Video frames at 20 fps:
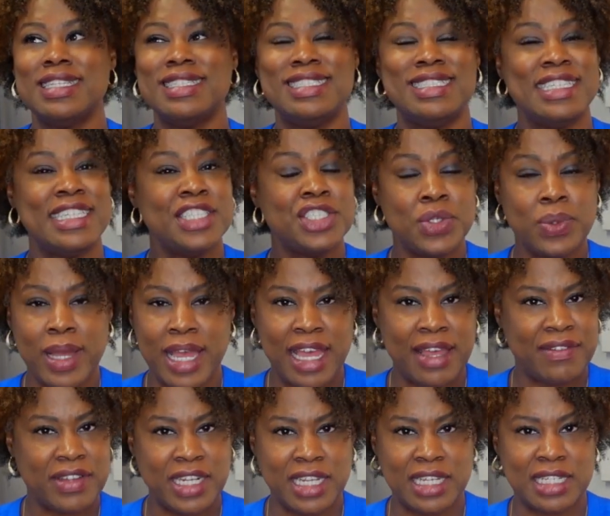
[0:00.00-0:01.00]
did you
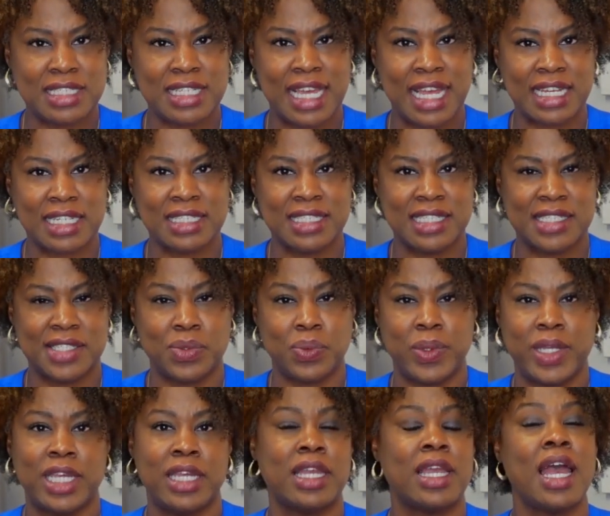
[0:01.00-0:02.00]
have any attacks this
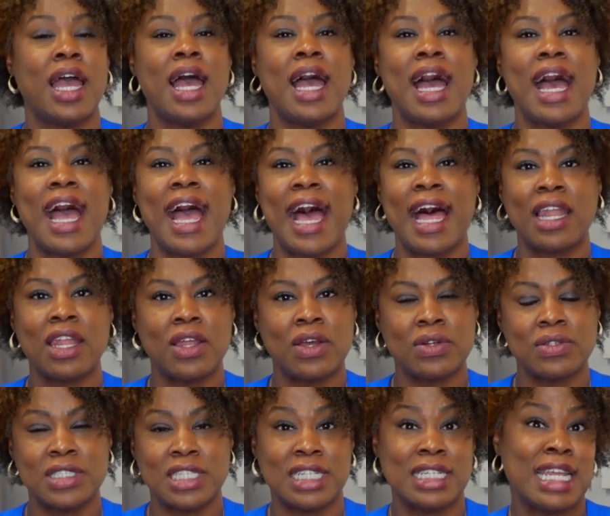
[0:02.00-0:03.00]
week? How
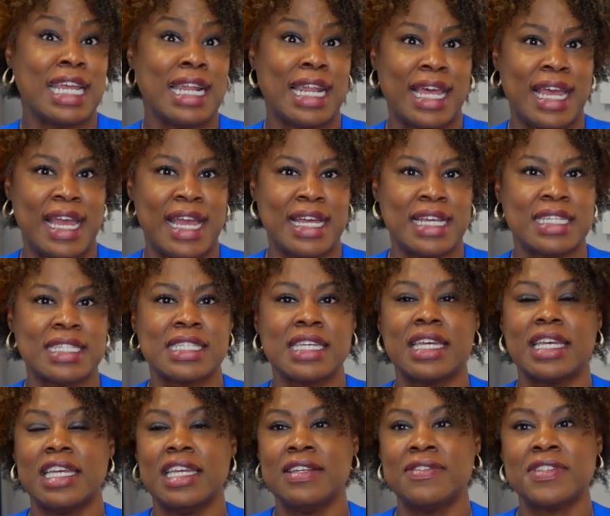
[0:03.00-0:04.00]
long did they last?
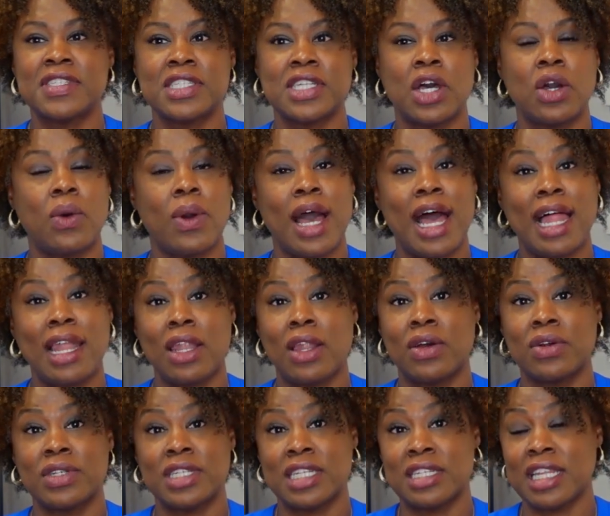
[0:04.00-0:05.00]
If so, how
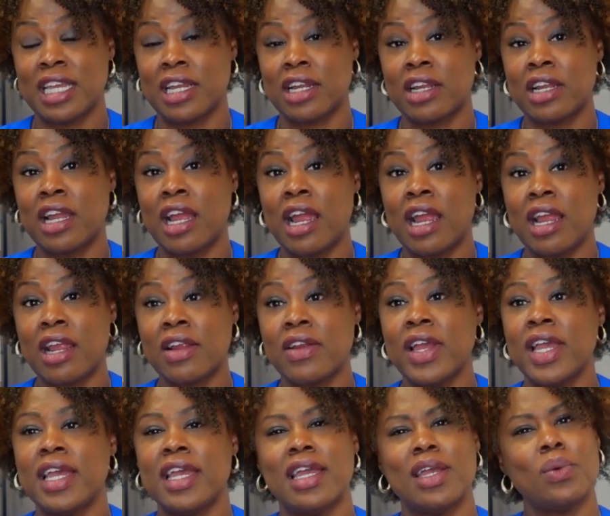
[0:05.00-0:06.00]
long did they occur?
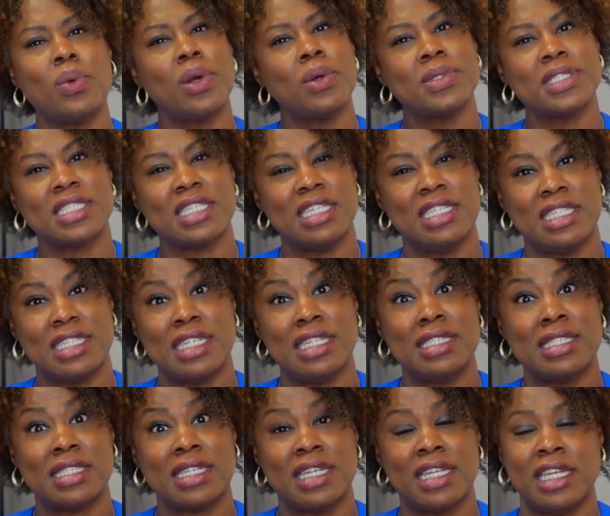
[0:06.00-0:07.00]
And what was the
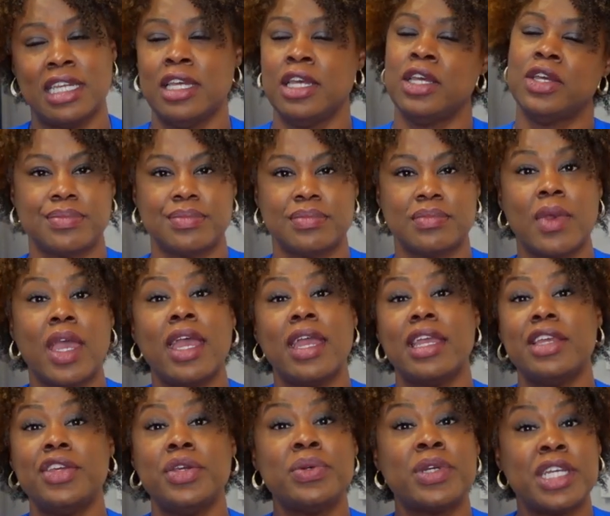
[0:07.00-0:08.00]
intensity?
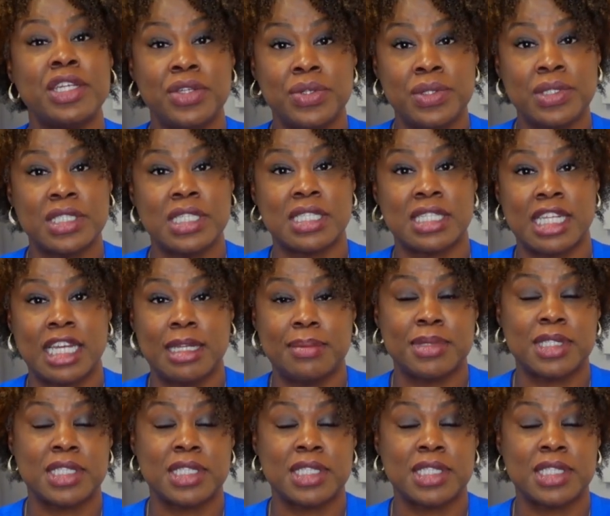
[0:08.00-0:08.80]
And you can use the same